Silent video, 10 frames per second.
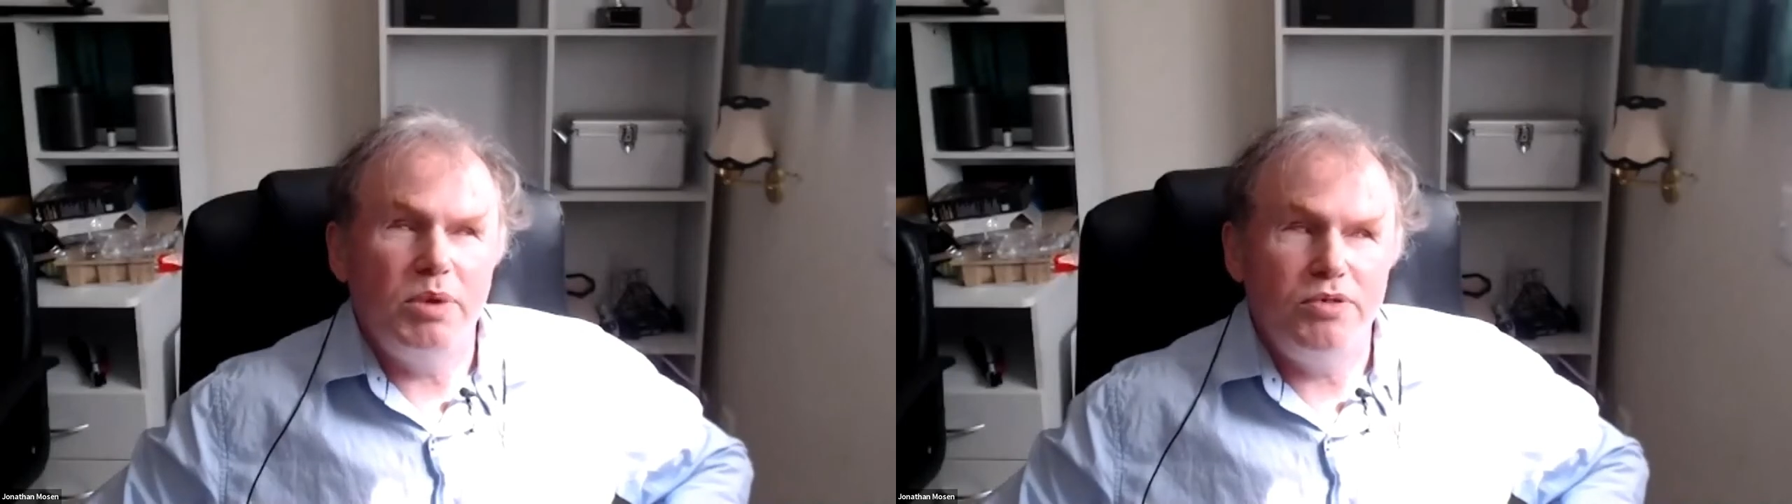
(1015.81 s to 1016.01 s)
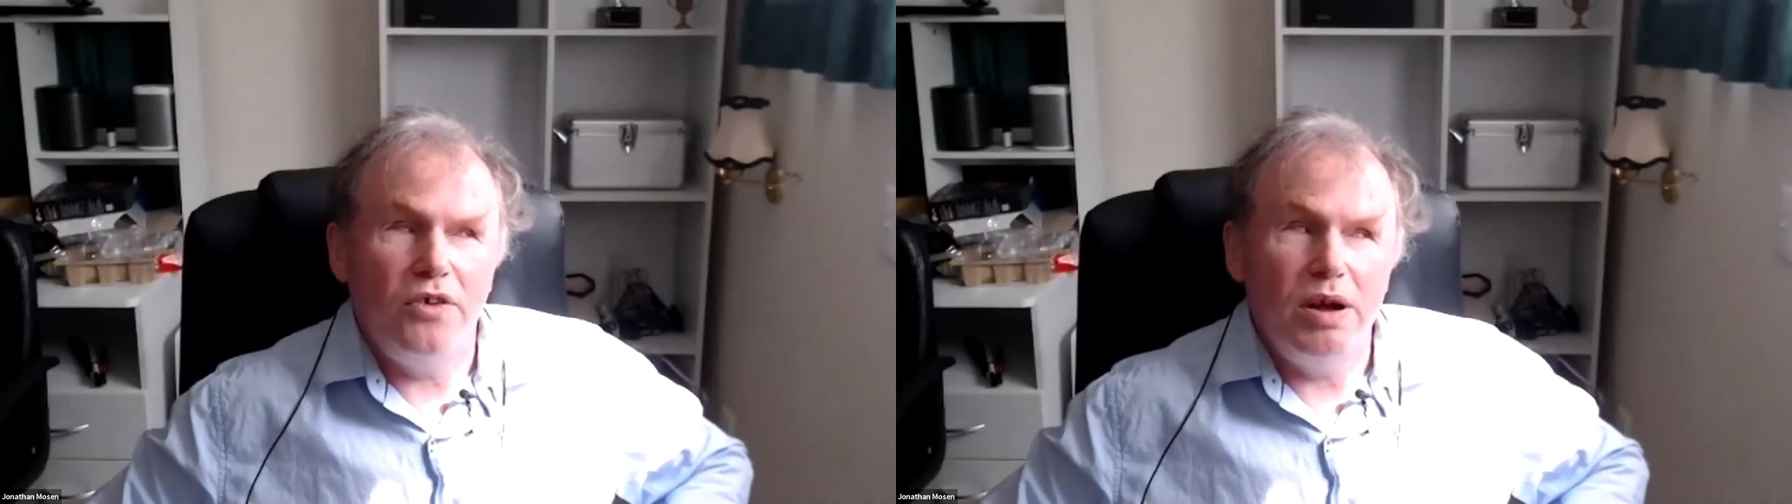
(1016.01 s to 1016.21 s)

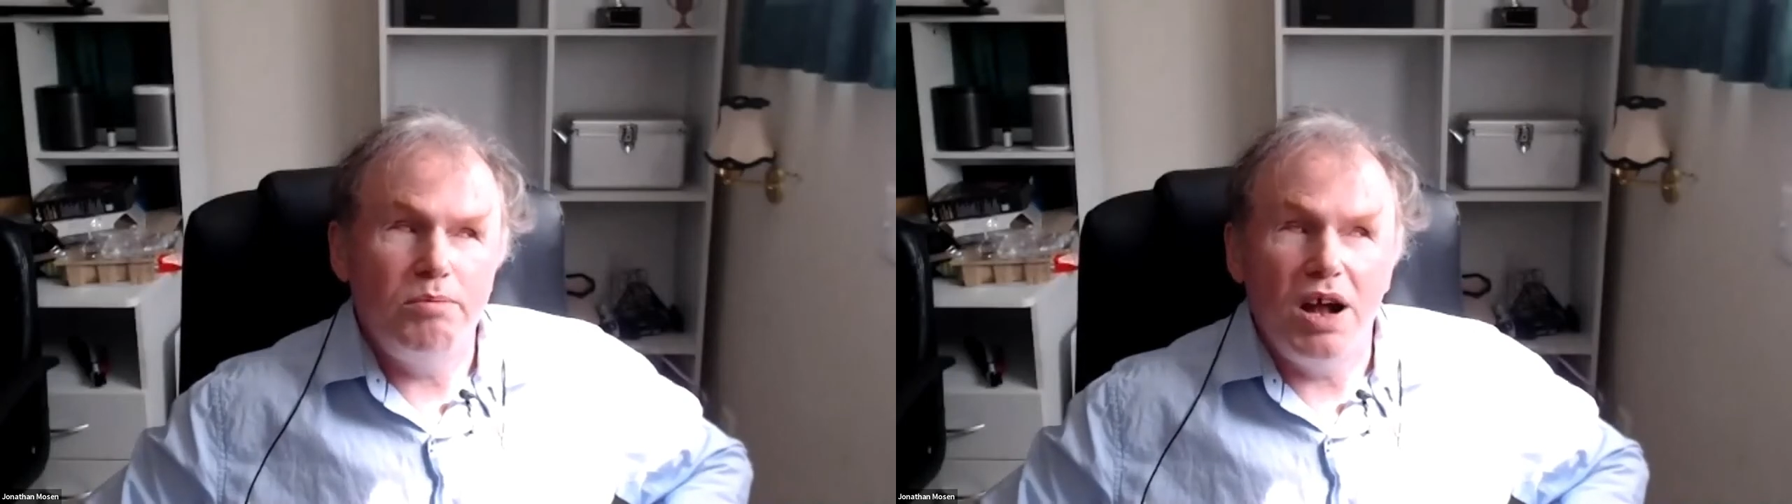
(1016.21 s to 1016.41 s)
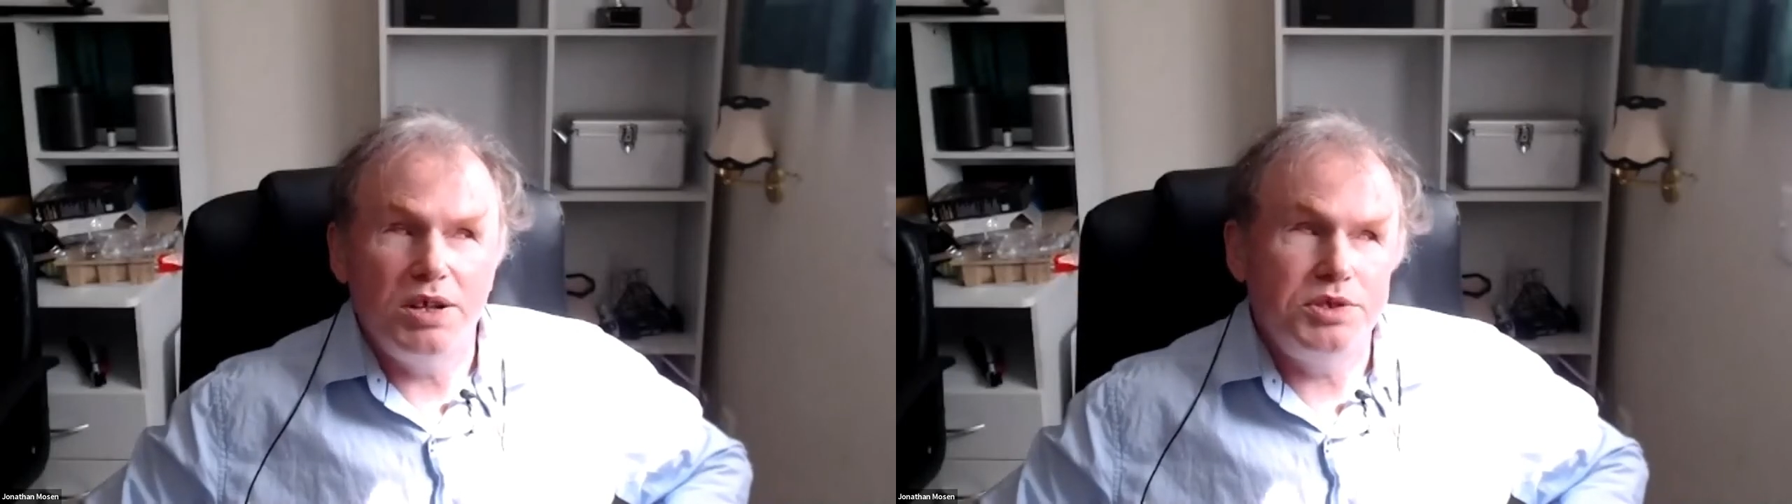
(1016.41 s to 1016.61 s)
program
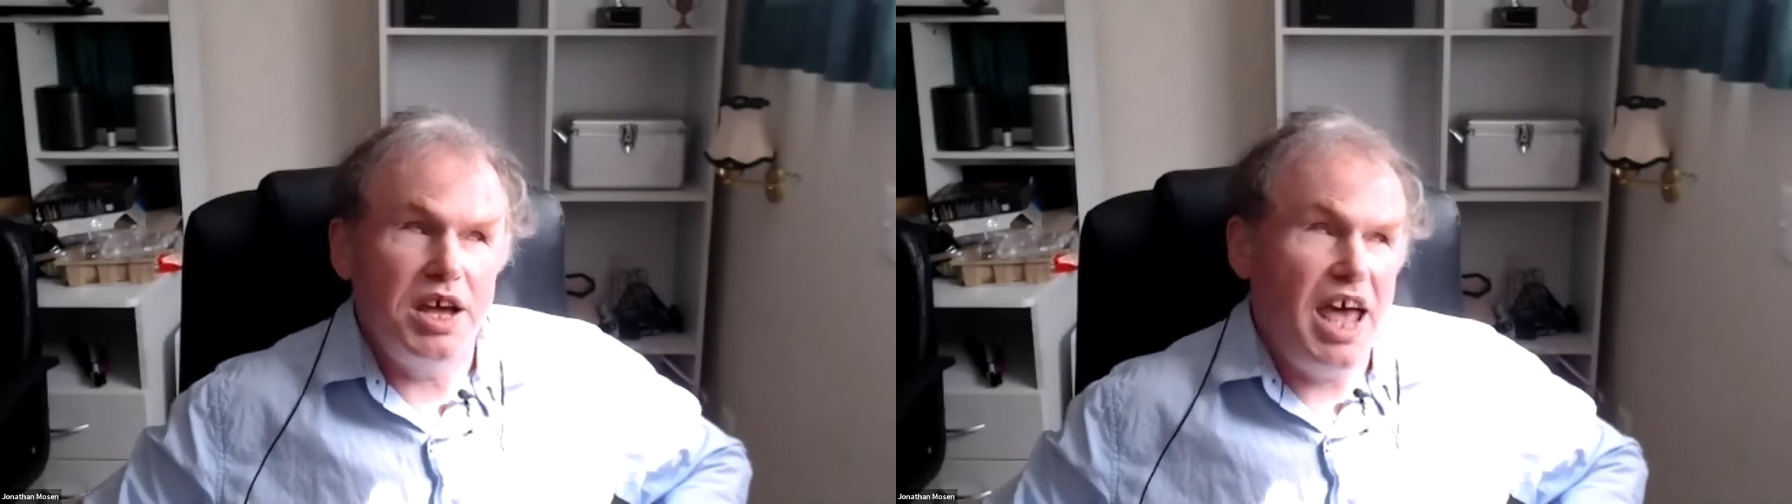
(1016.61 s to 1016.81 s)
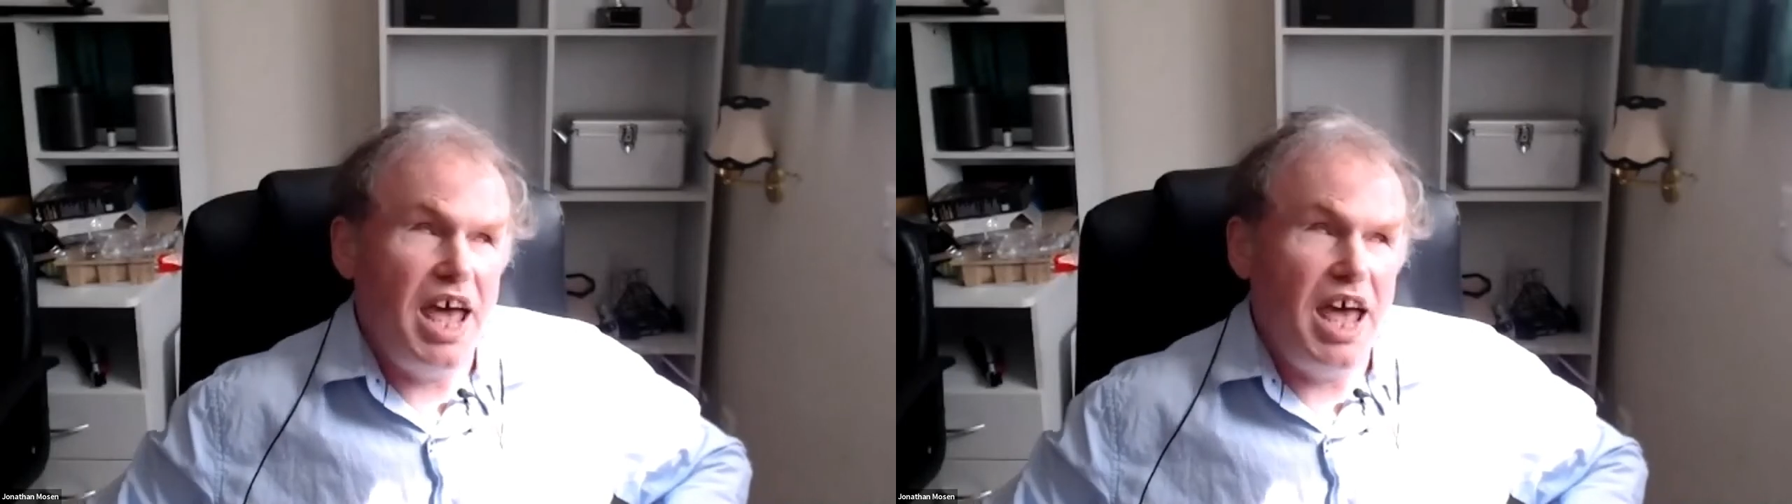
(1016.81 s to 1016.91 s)
might say,